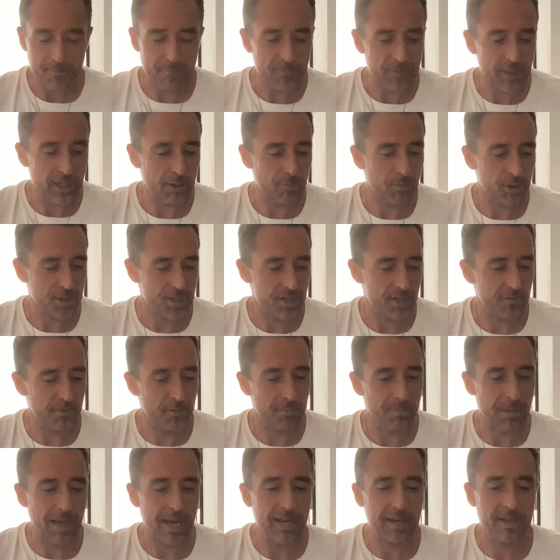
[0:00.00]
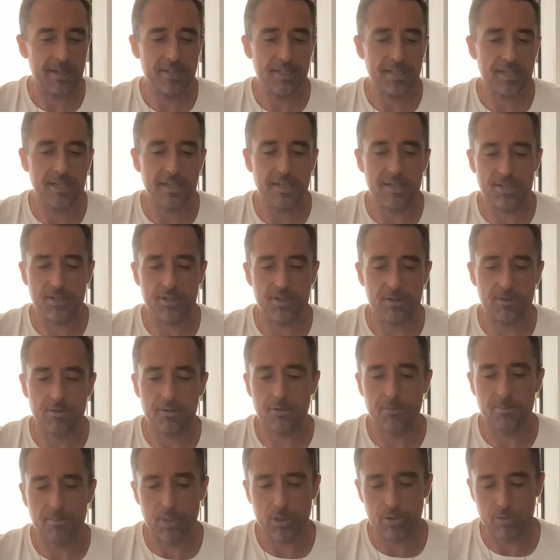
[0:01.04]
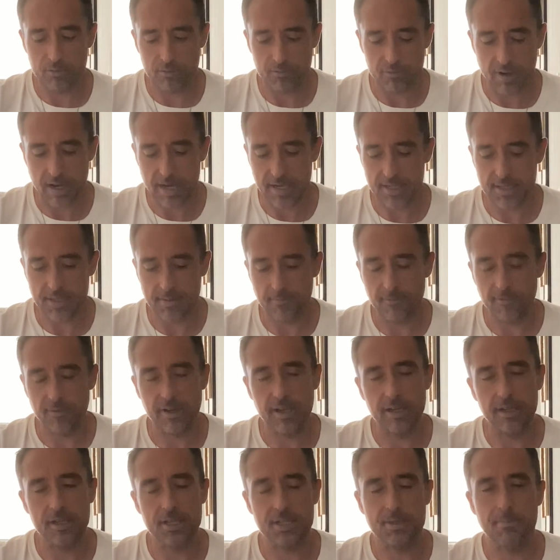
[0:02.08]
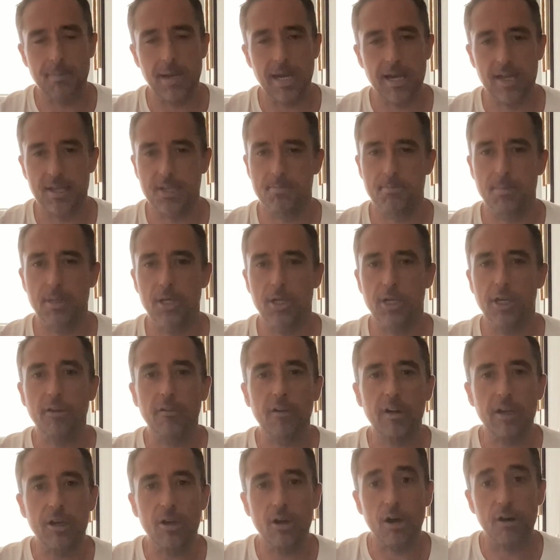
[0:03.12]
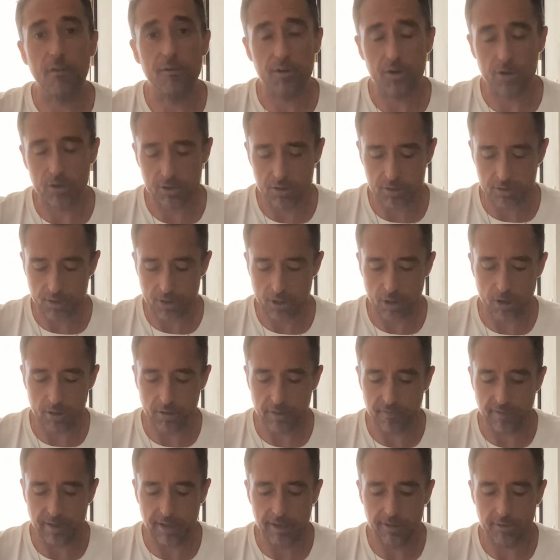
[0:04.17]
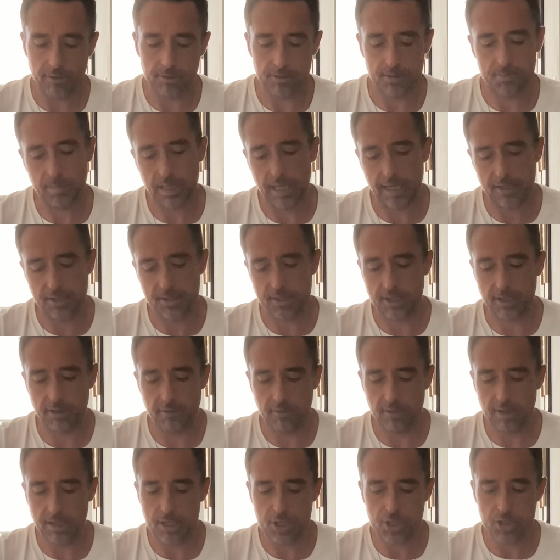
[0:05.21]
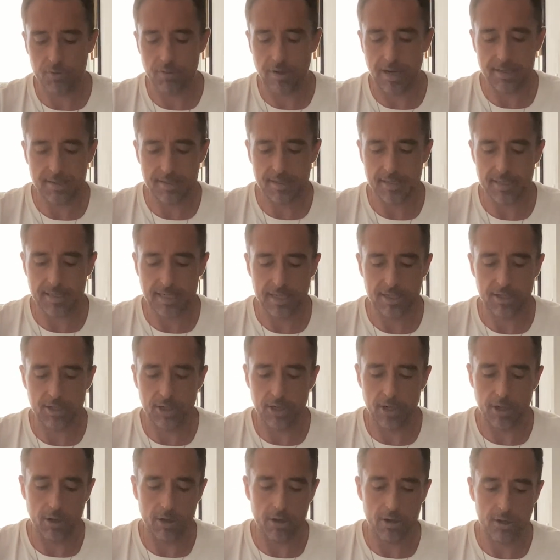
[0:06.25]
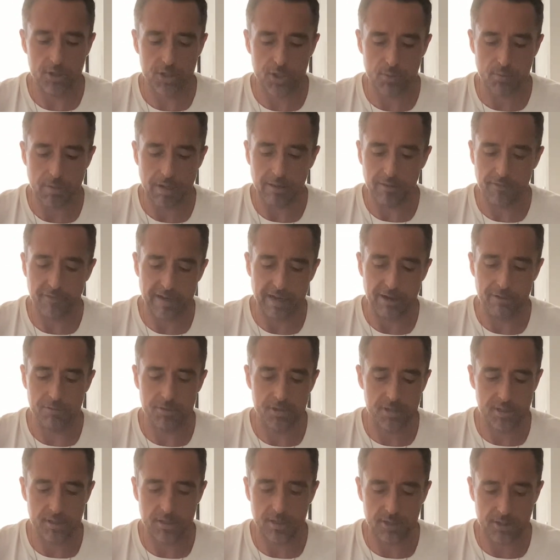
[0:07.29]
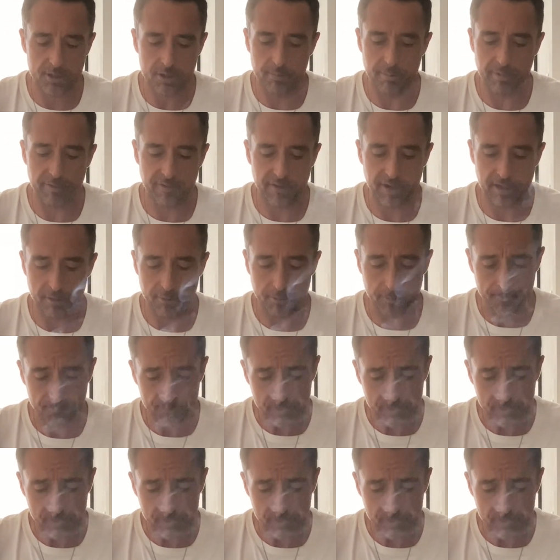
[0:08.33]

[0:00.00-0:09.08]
You can watch this for Pisces, Sun, Moon, Rising, Venus, Mars, Mercury, North Node, or if any of those planets are currently transiting your 12th house, this could be for you.